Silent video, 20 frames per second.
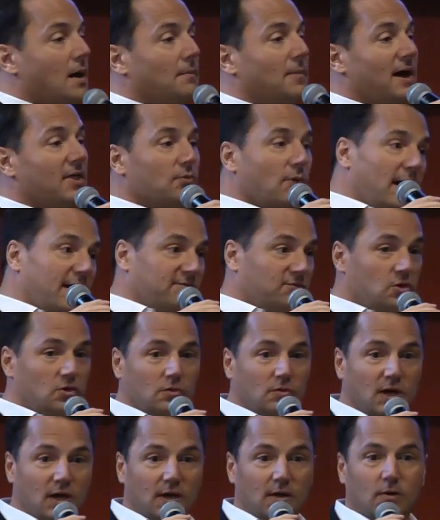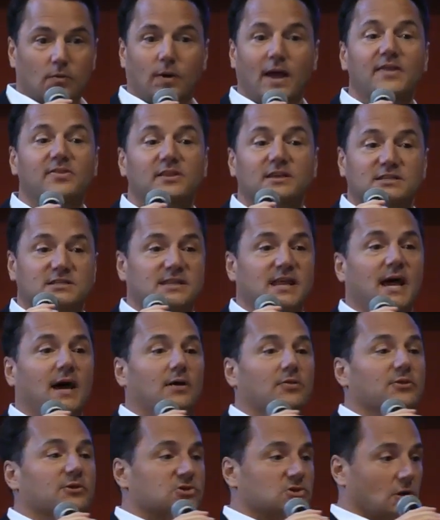By the way, if you write this
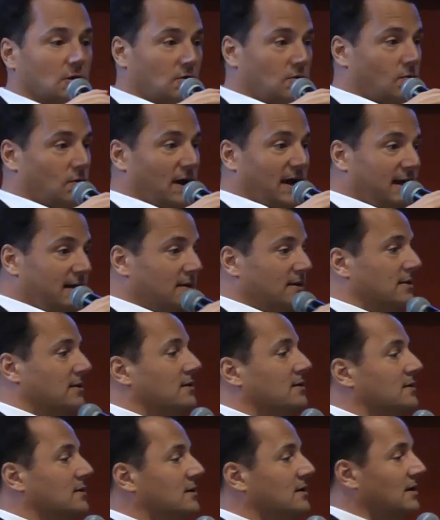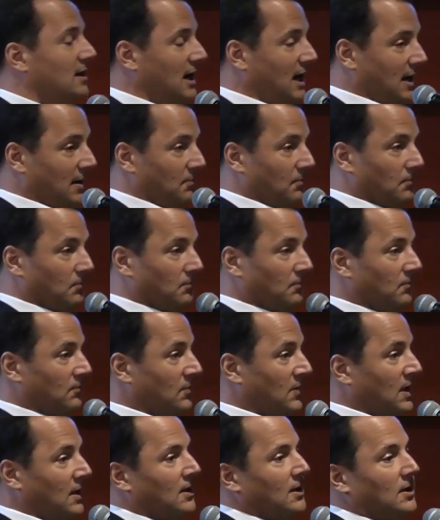down, there's a great
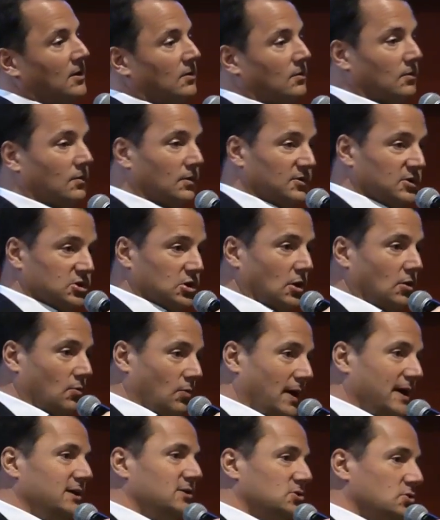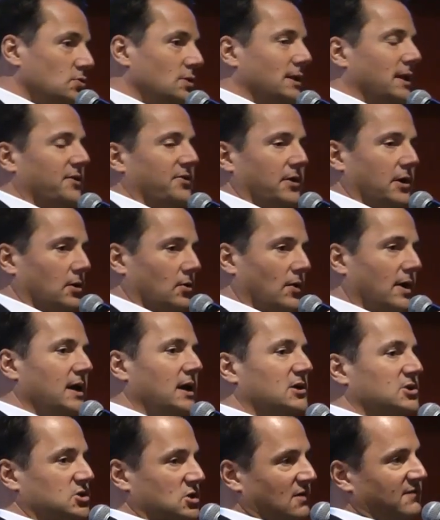tool out there, a
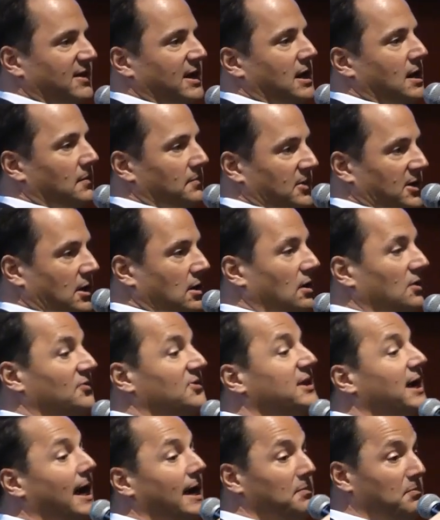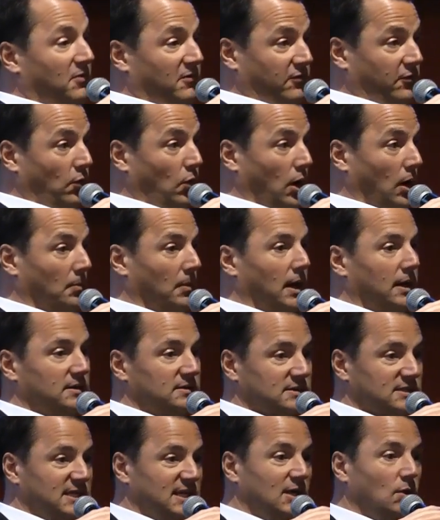great survey company called Typeform,
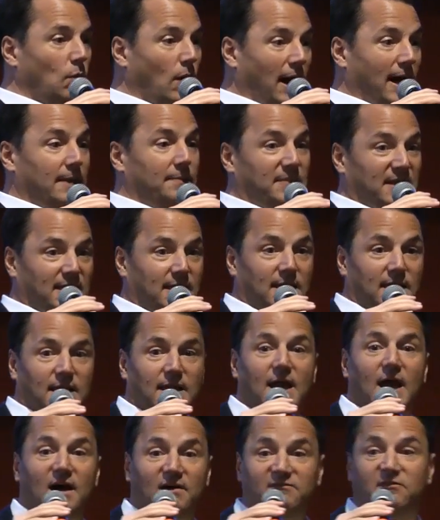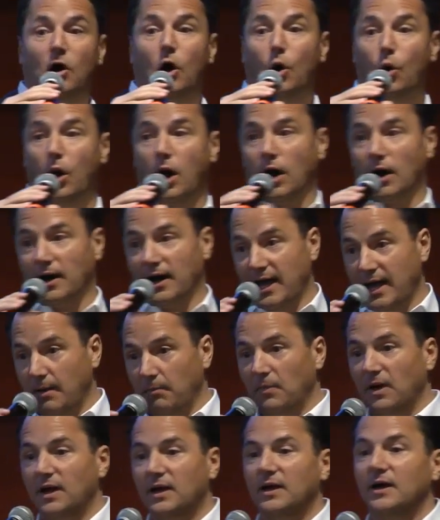
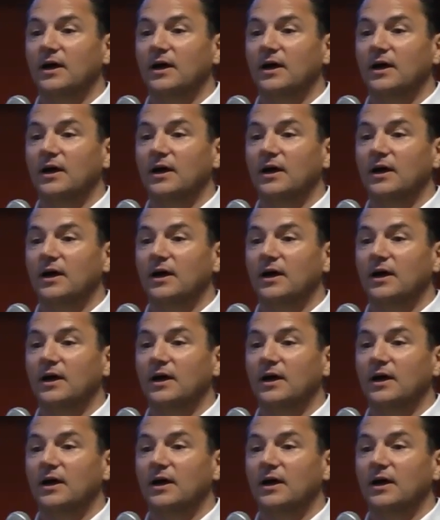Typeform.